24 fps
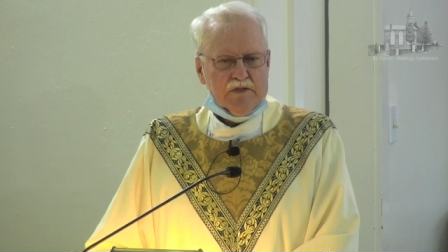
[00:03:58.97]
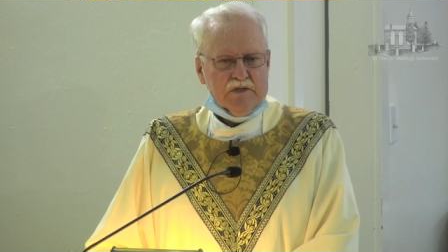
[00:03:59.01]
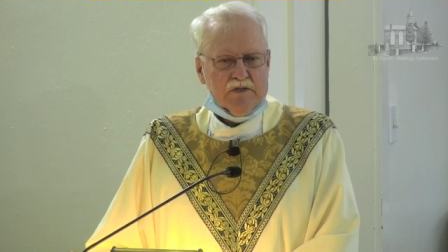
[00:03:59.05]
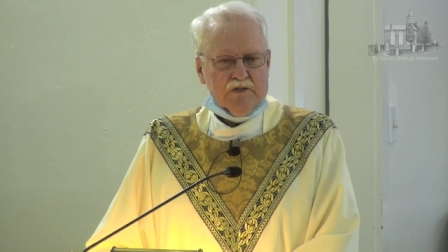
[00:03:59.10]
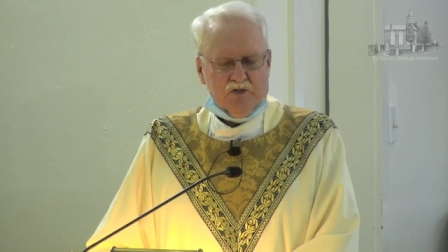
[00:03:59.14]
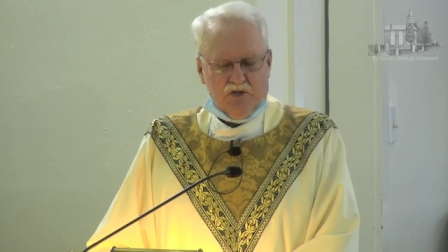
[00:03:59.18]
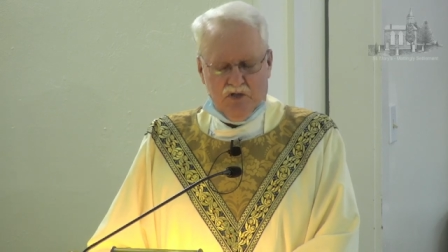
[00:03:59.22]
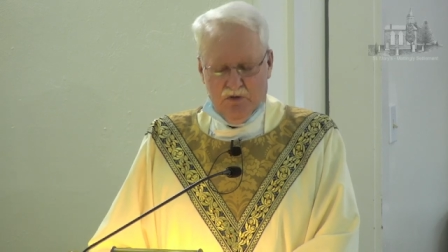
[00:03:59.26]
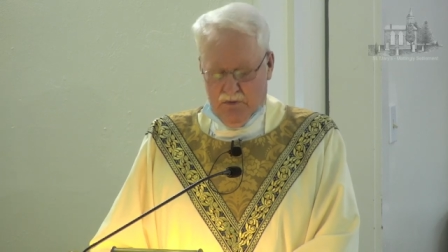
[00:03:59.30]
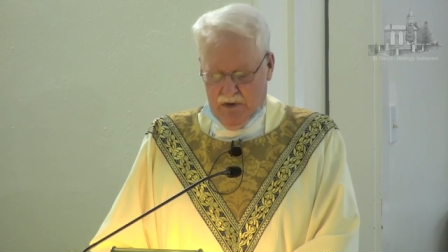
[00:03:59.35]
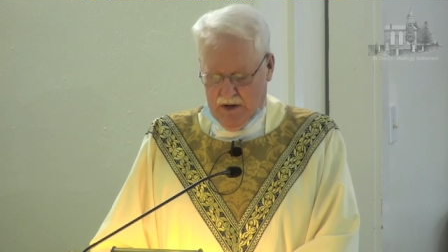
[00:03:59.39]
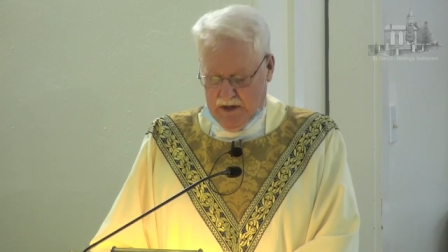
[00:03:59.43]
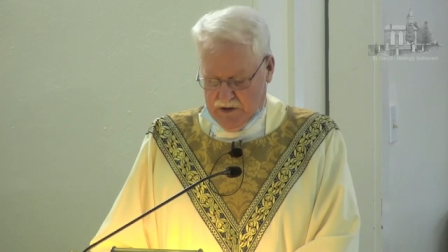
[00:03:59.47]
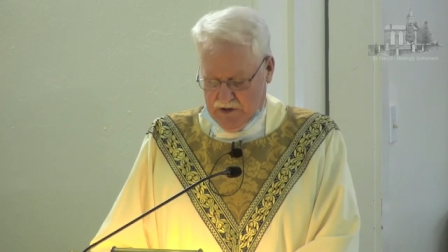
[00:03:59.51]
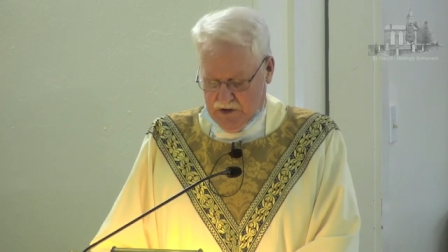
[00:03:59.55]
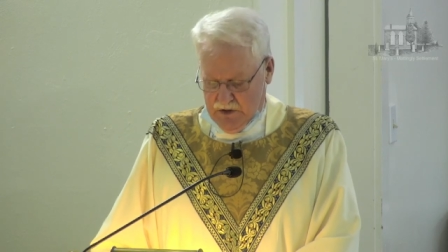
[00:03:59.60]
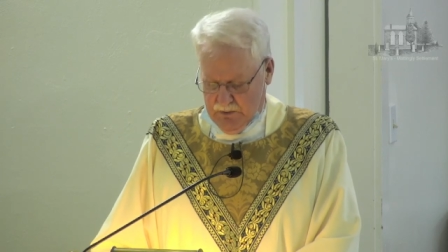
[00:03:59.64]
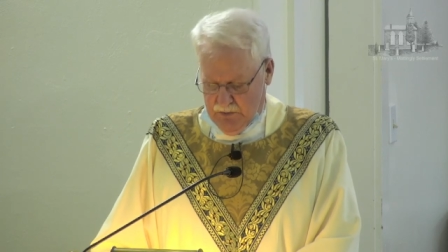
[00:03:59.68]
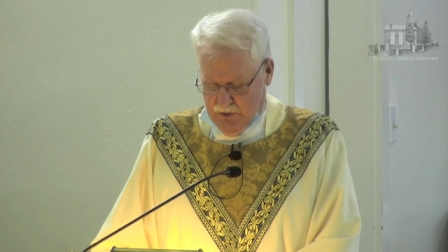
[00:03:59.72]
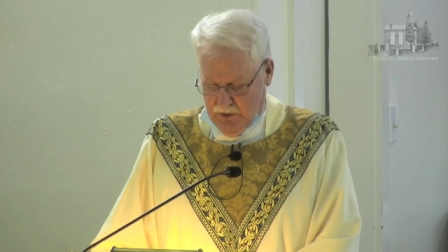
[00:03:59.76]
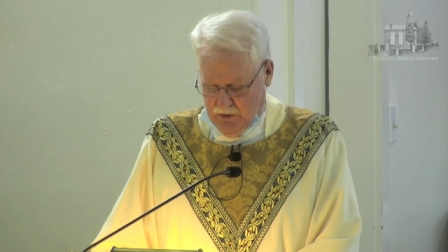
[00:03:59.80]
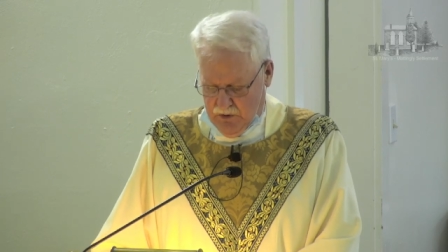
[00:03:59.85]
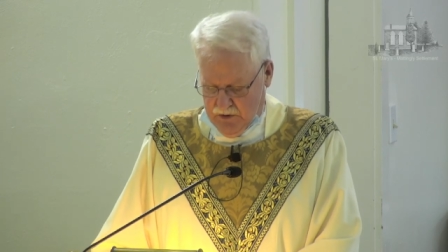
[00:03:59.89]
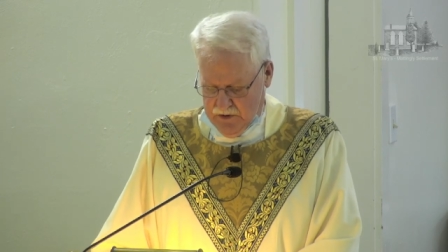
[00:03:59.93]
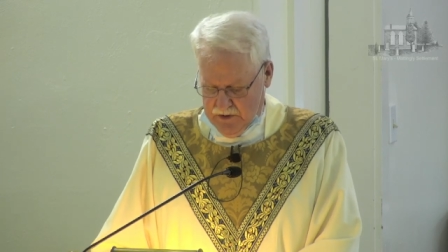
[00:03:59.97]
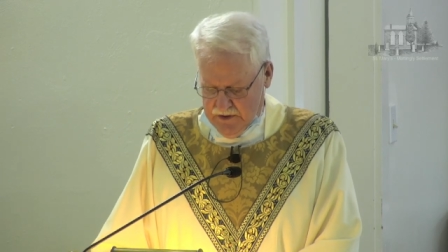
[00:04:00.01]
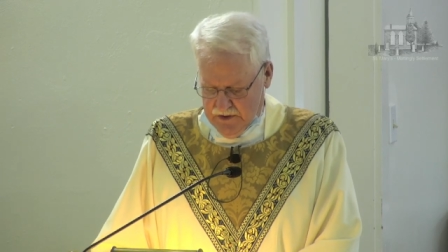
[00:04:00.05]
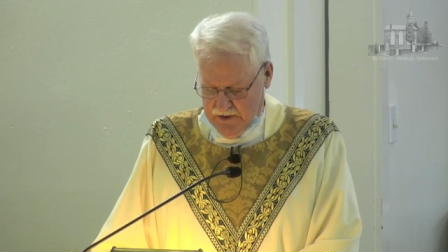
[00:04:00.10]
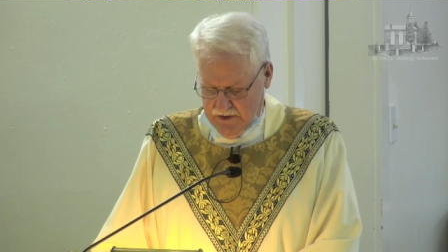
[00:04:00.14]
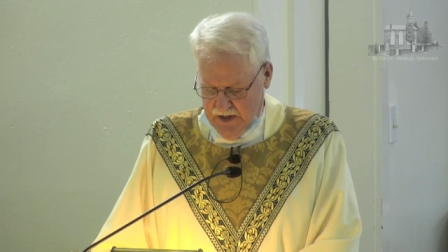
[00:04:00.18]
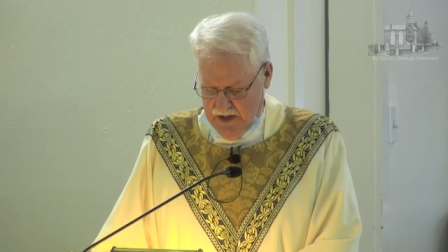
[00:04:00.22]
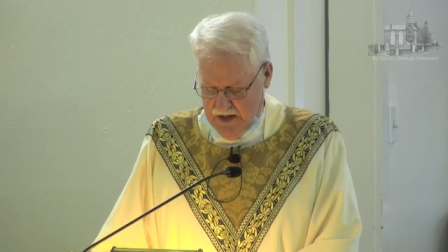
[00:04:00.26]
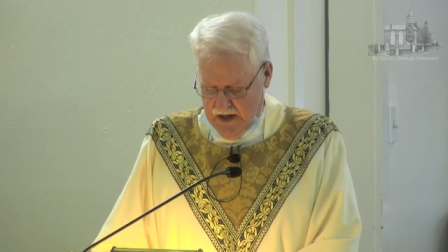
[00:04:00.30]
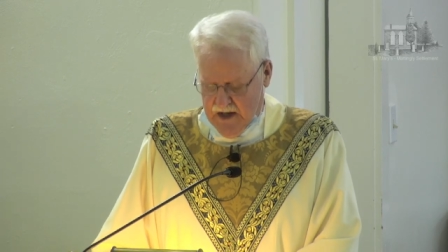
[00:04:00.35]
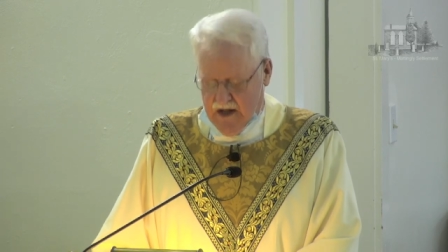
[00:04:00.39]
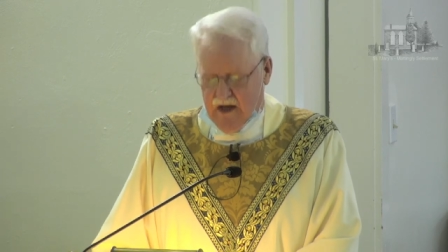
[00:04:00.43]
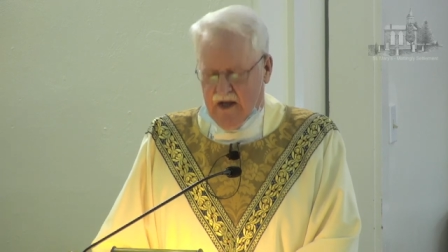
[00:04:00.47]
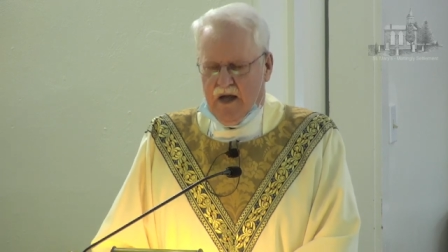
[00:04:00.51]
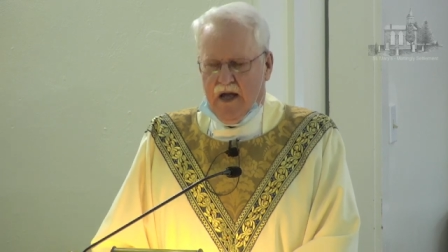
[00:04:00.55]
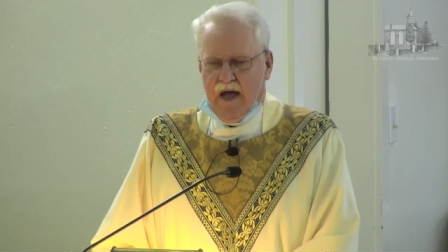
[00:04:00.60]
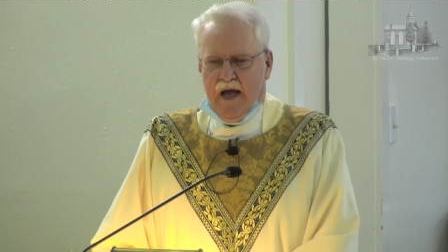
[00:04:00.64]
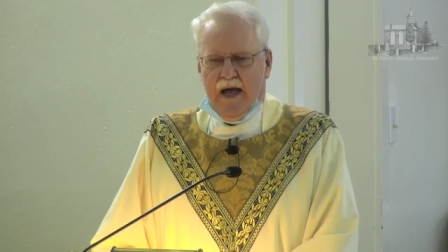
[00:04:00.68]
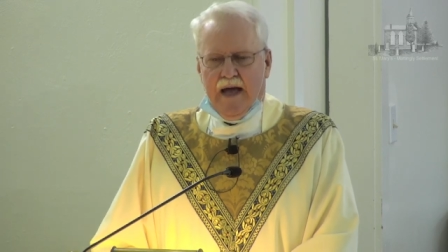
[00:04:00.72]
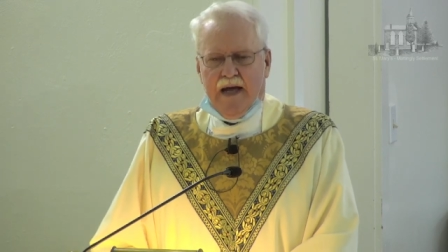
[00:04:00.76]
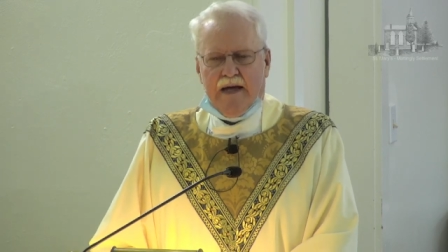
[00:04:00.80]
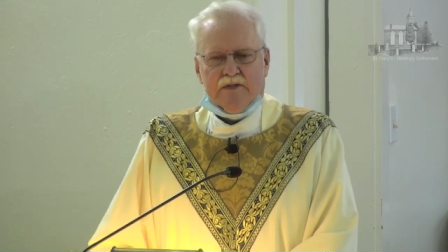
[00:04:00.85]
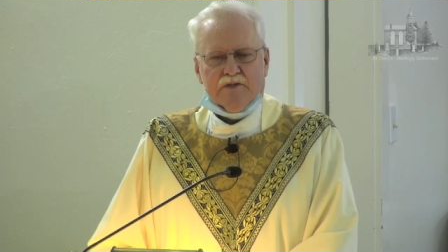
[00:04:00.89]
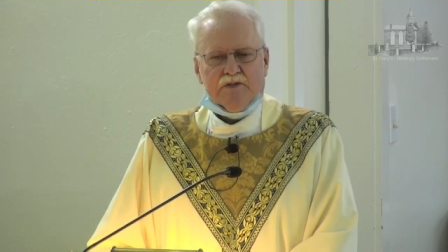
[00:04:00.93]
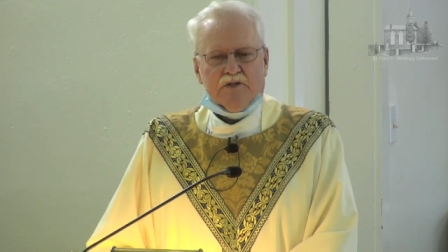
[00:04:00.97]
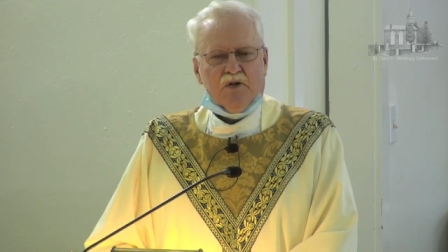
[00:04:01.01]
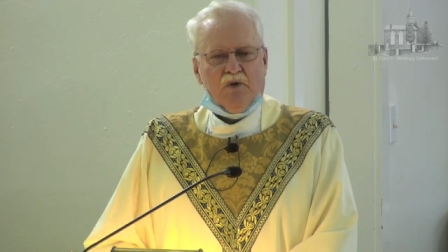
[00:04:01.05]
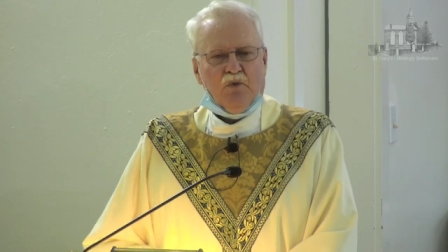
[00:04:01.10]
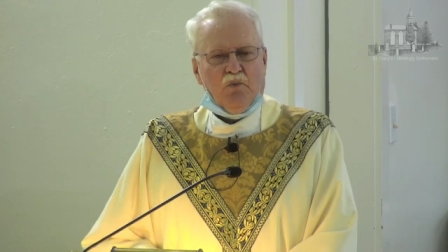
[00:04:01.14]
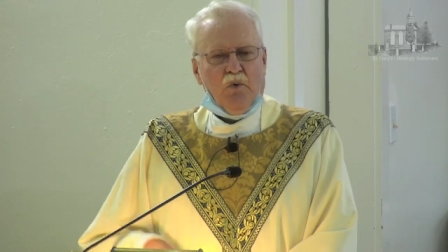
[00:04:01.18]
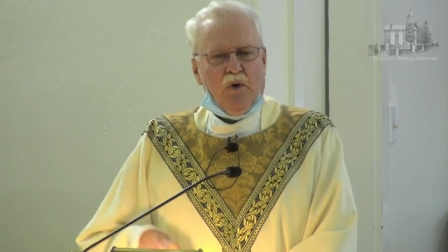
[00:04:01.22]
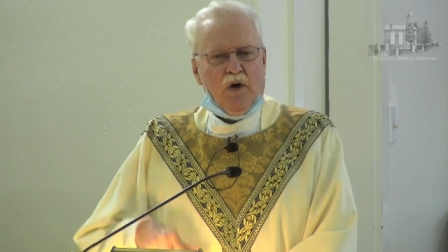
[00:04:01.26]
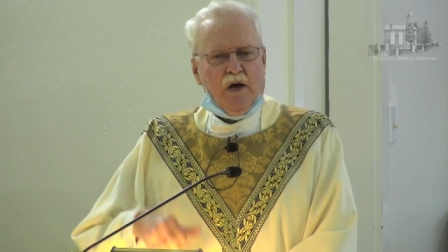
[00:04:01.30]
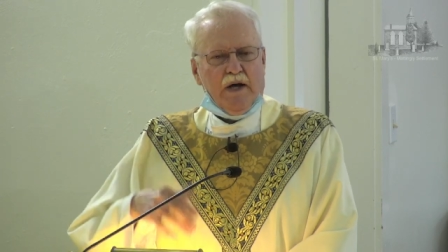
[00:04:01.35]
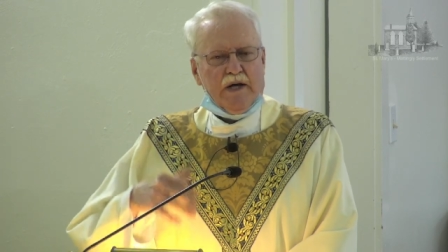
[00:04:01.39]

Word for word: It wasn't so much a burden as